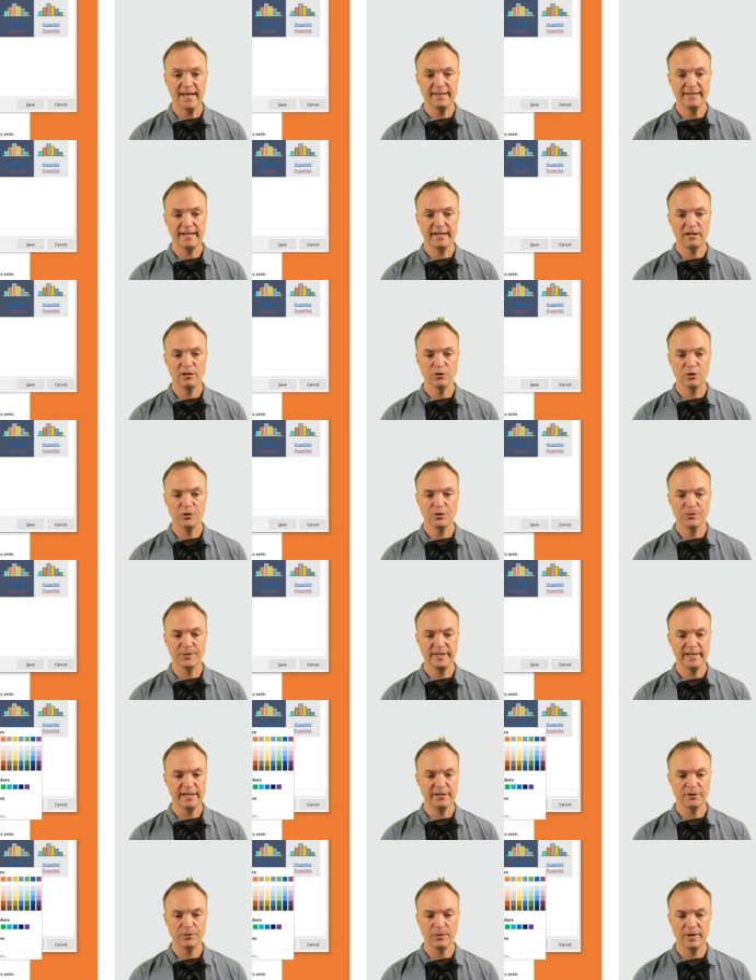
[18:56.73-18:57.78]
And then I'll go to
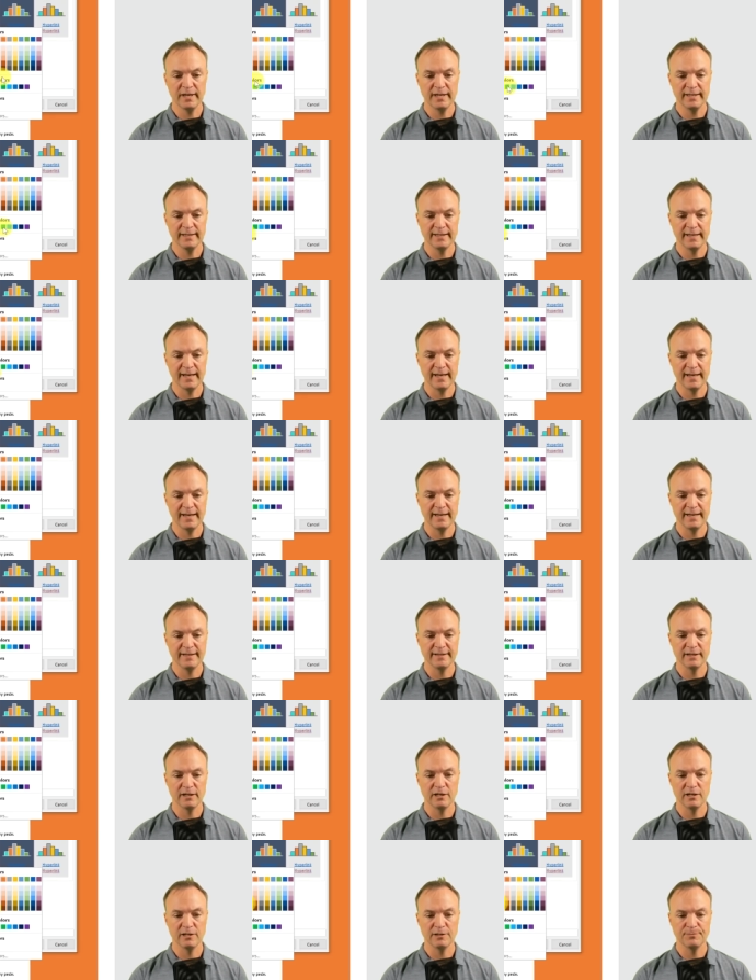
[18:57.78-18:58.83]
another one,
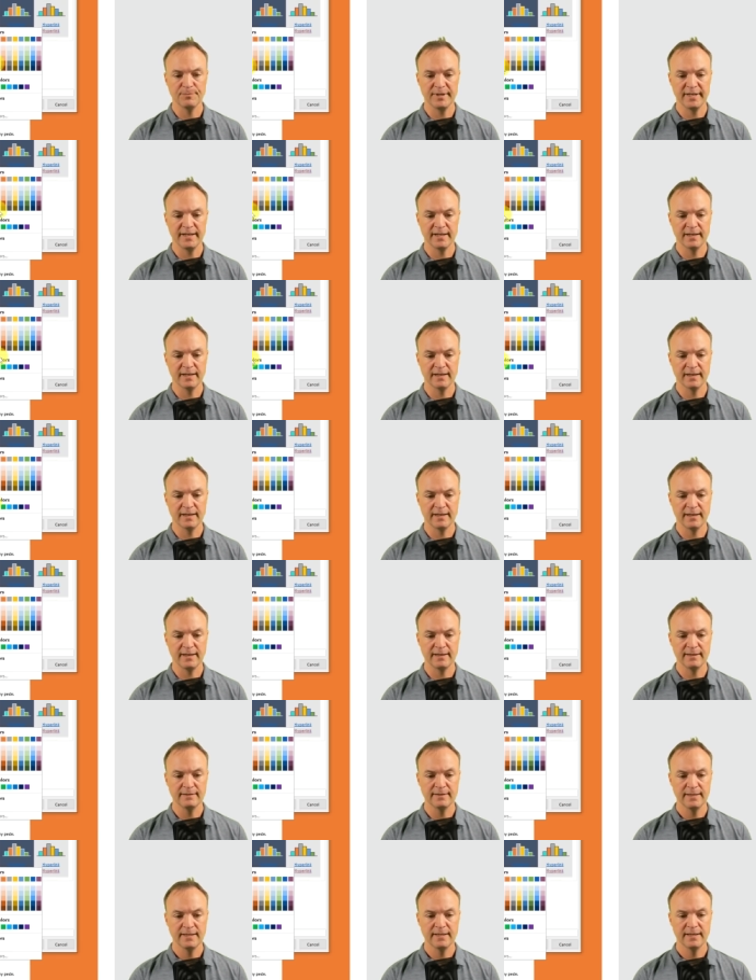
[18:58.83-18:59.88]
and I'll pick,
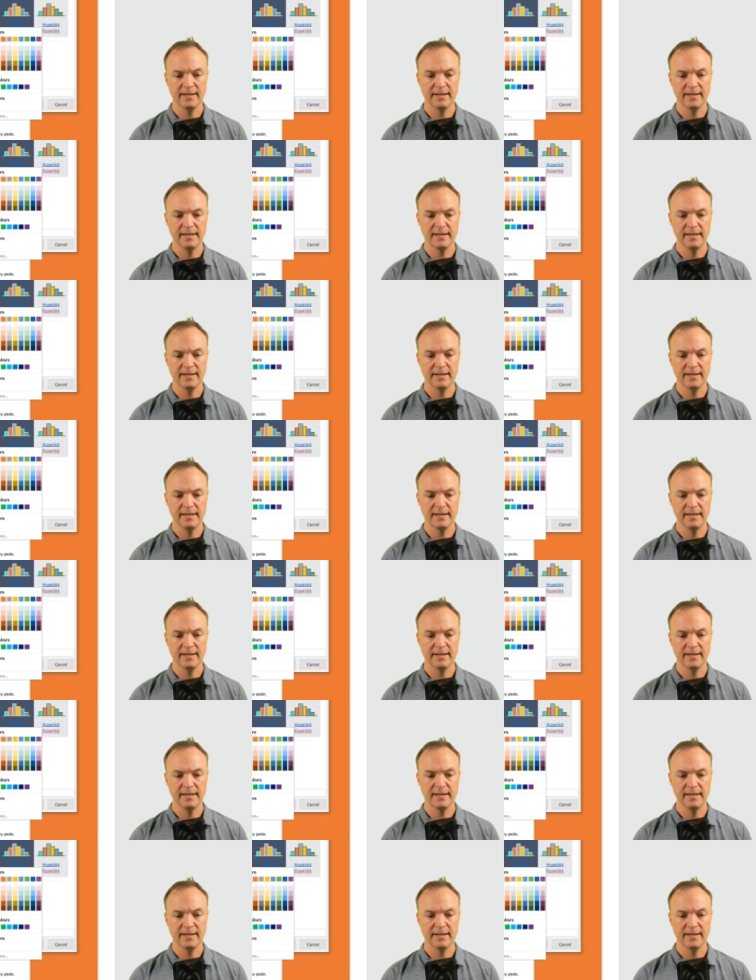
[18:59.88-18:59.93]
I'm